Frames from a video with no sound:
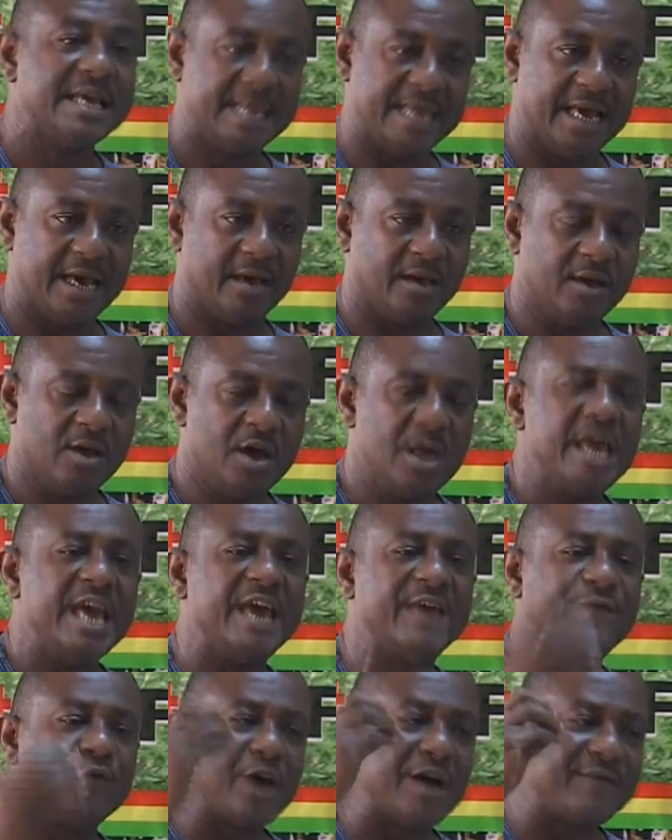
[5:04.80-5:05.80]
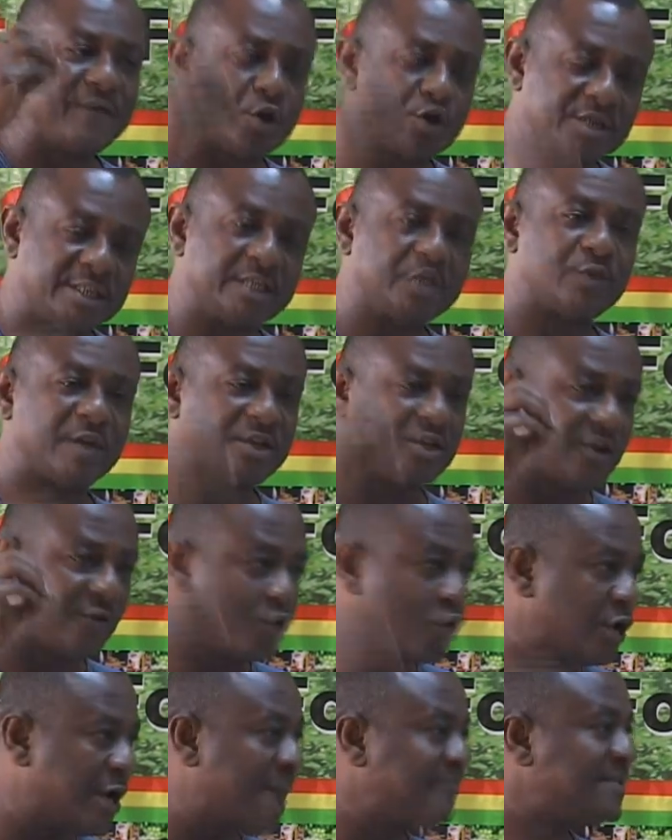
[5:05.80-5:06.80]
here. If you have a situation of
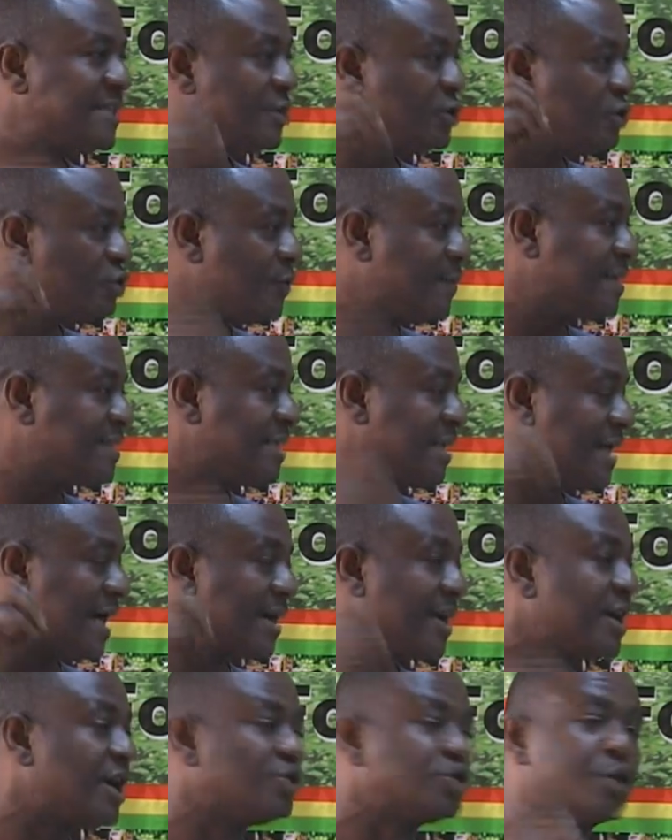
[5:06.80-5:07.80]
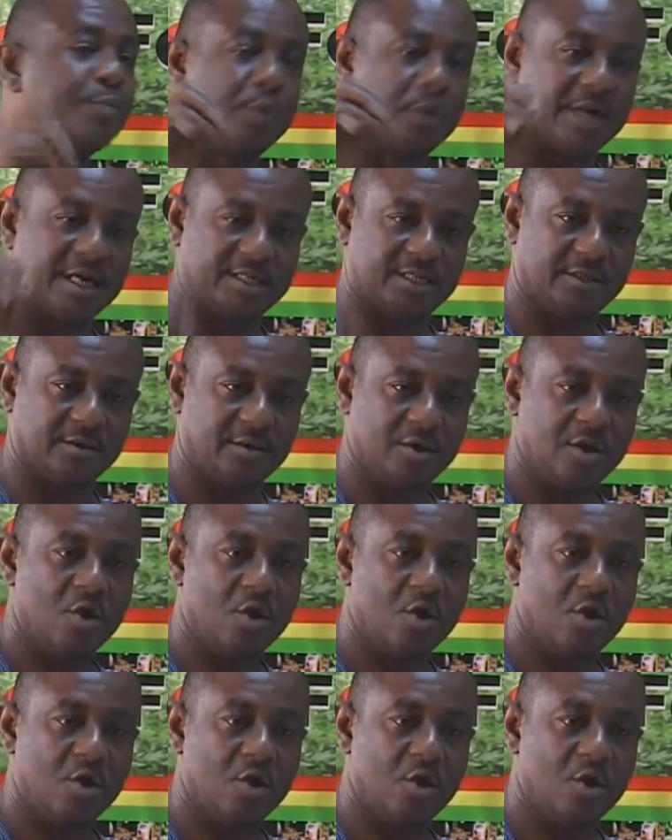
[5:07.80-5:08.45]
collapsing domestic agricultural production,